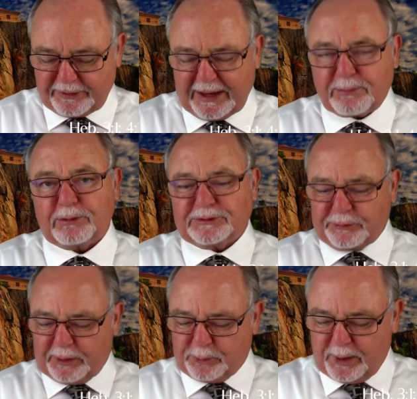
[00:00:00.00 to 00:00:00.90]
Hebrews
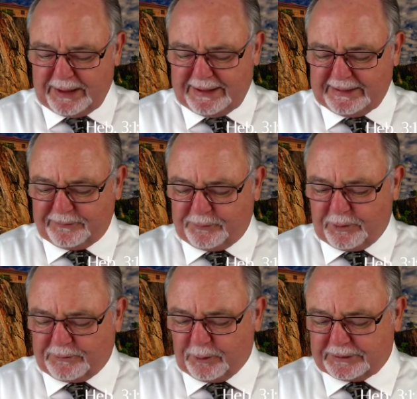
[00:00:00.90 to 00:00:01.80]
3:1 and
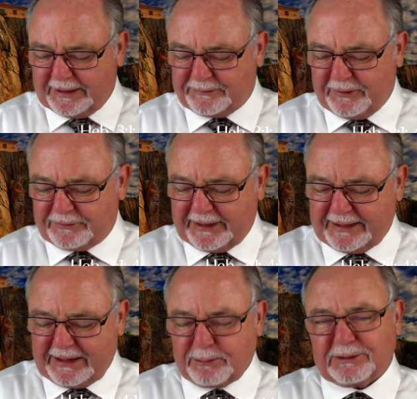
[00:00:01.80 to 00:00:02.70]

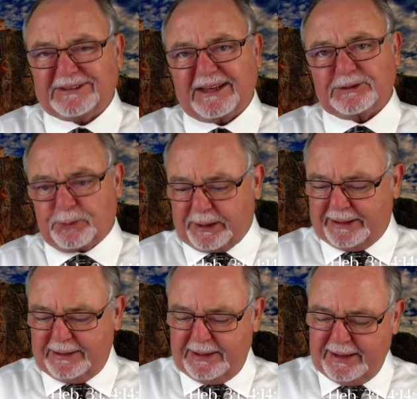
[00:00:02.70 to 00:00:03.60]
4:14-15, Hebrews
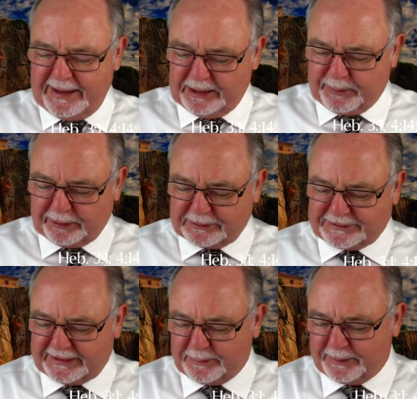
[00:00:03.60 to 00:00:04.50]
6:20. Anyway, you'll
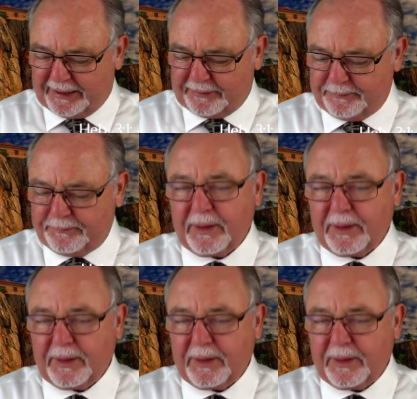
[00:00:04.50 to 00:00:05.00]
see them there.